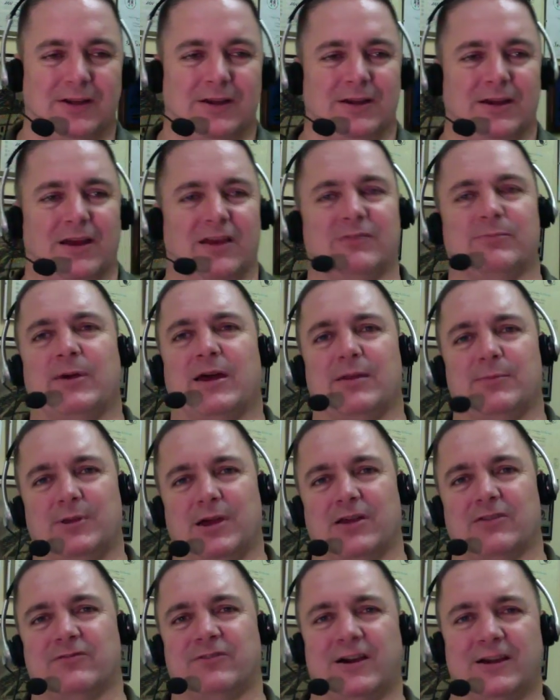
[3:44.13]
As Madame
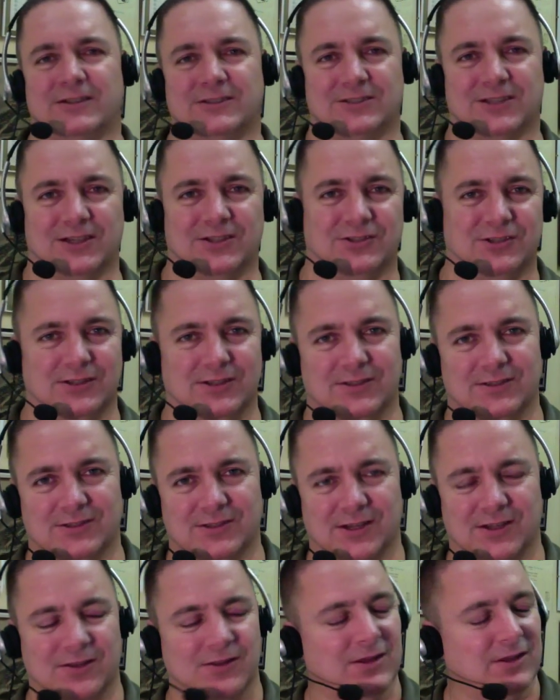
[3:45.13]
Yan Fang said, she
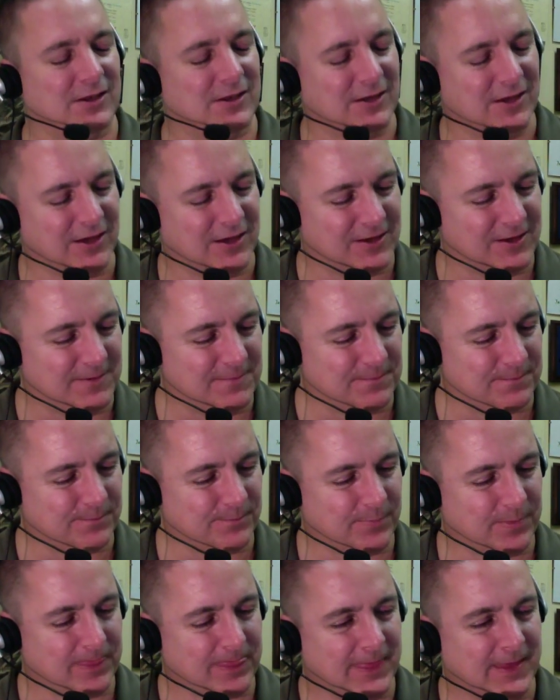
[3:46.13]
said that
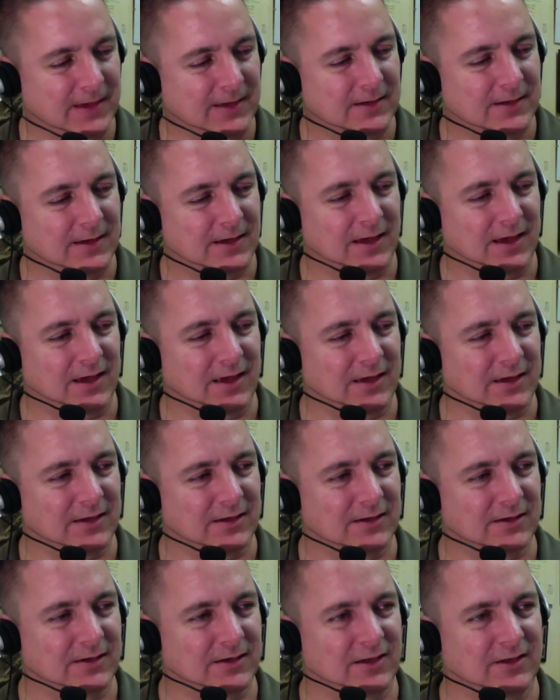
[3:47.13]

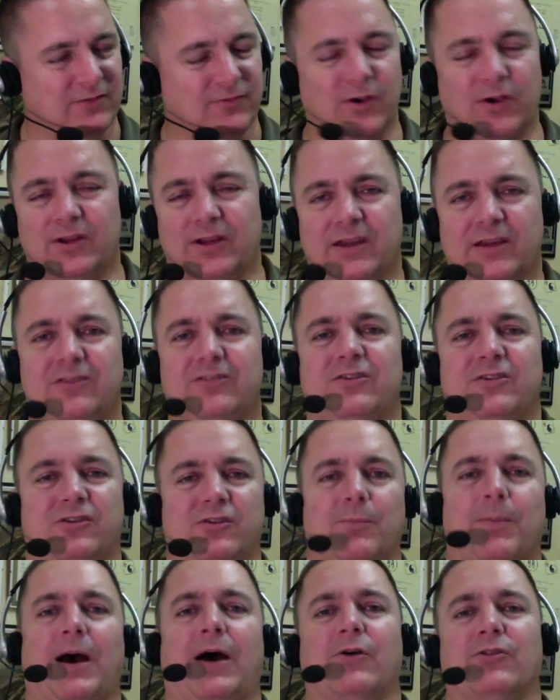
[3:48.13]
it's very easy to
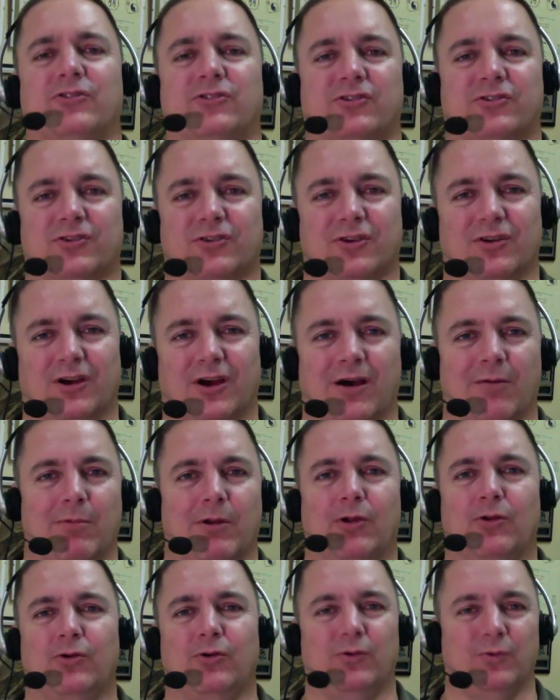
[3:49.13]
bounce a
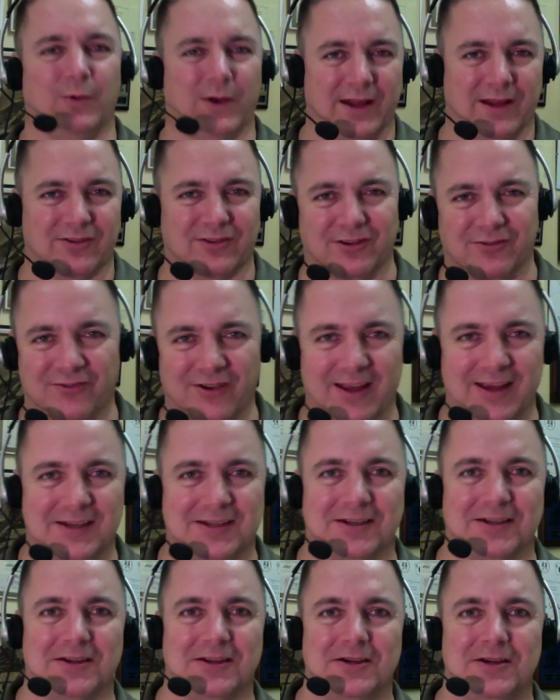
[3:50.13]
balloon when it's
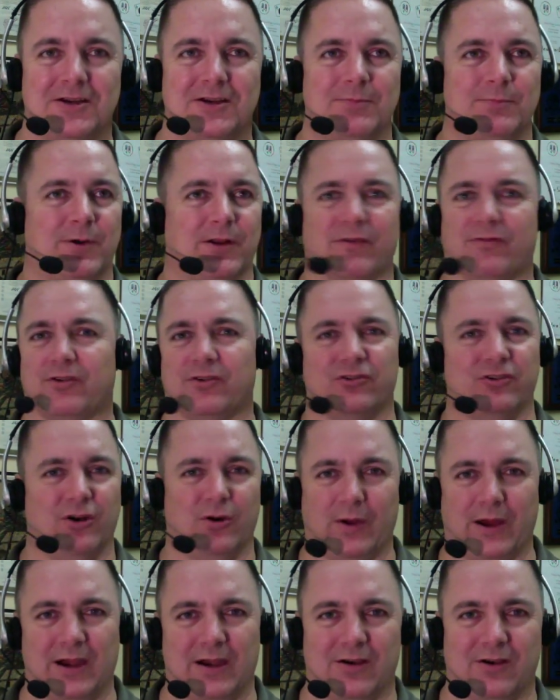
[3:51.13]
inflated, but if there's
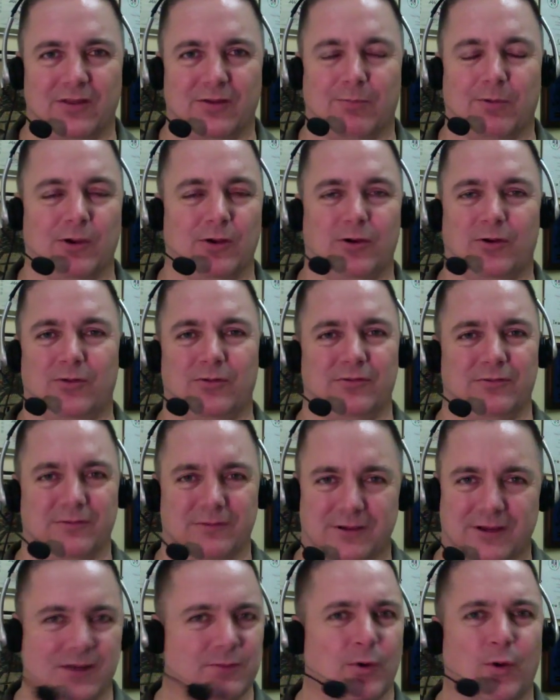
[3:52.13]
no air in the balloon,
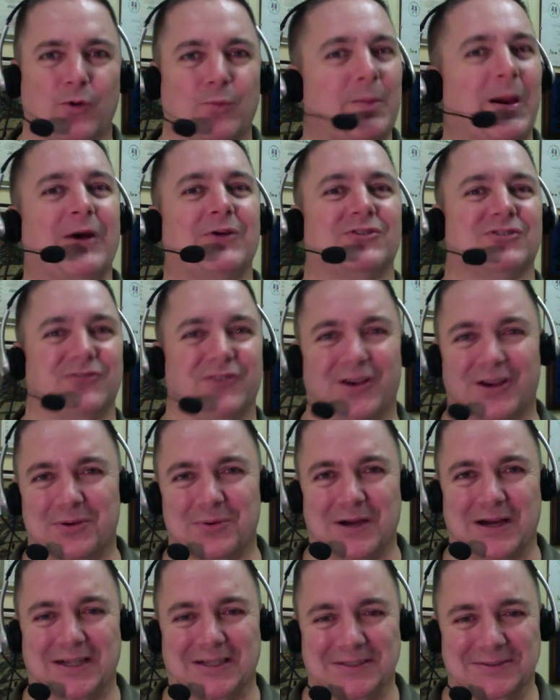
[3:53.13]
it won't bounce very
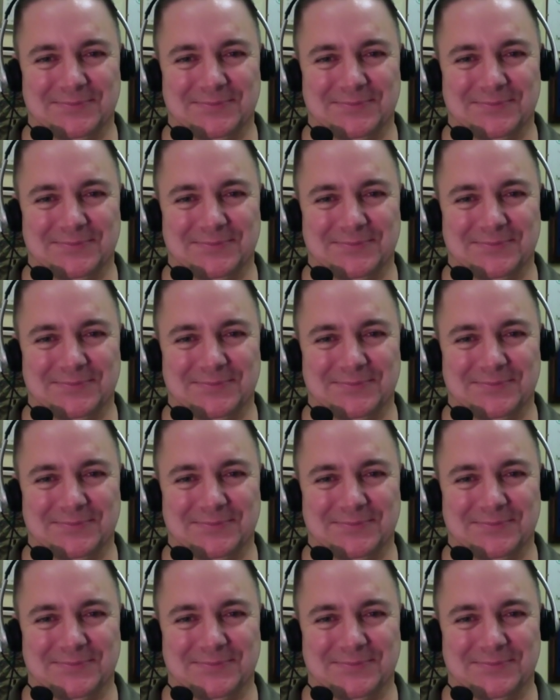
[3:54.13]
well.